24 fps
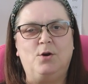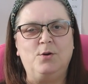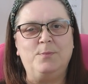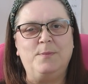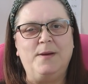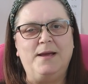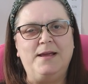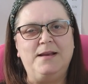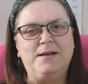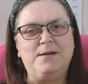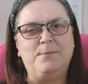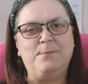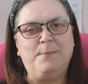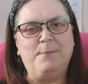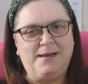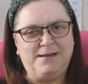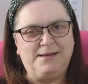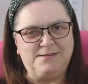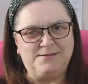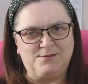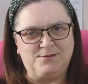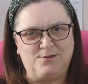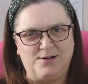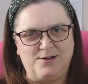made a
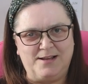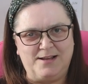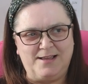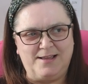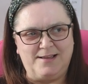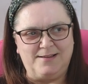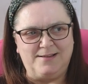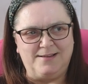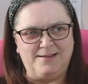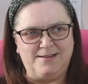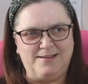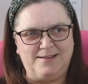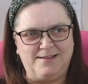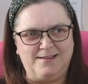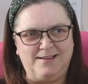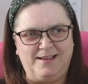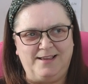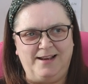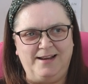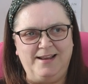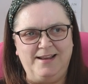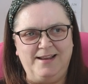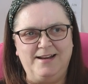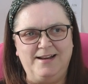mess on it
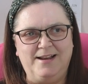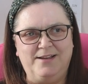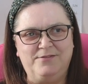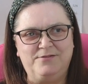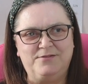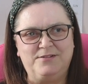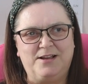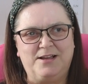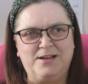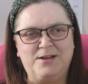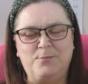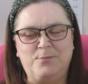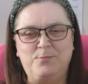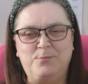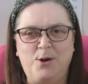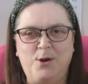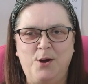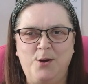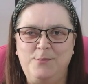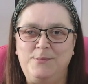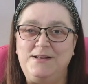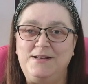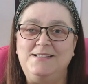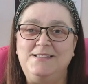and it left like a
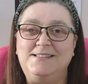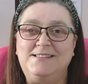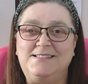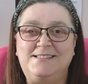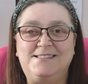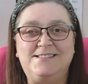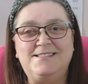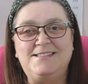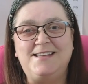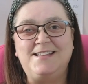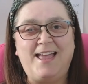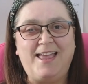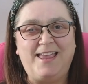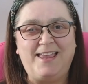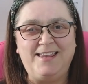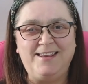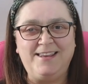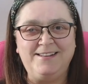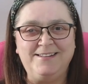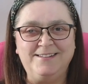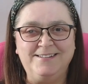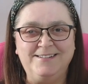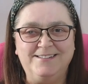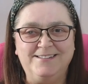permanent
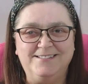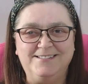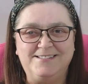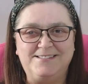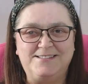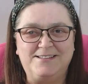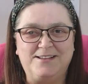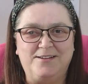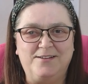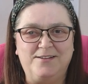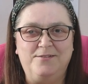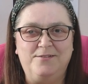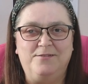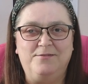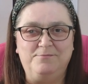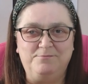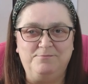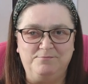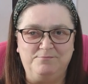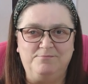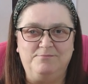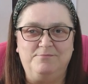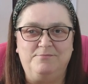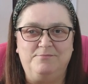stain. So
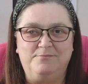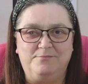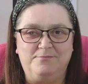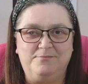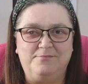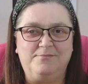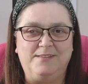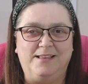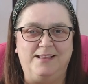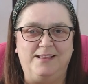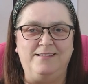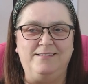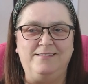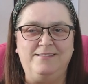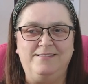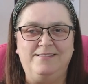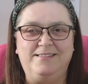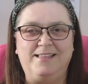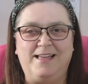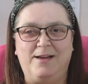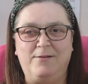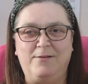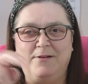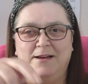
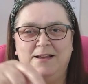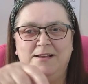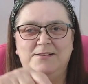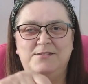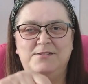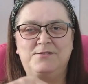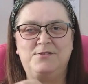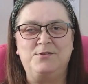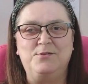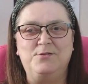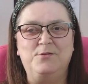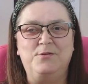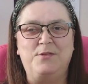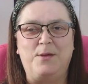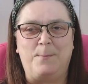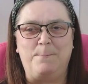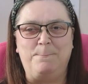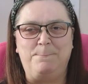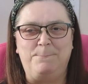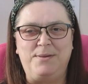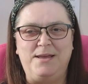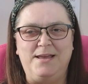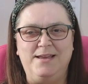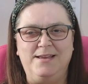that went to
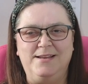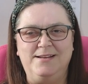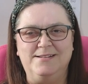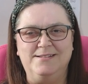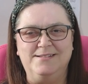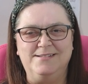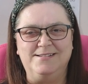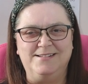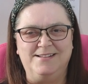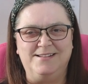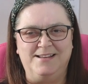the bin.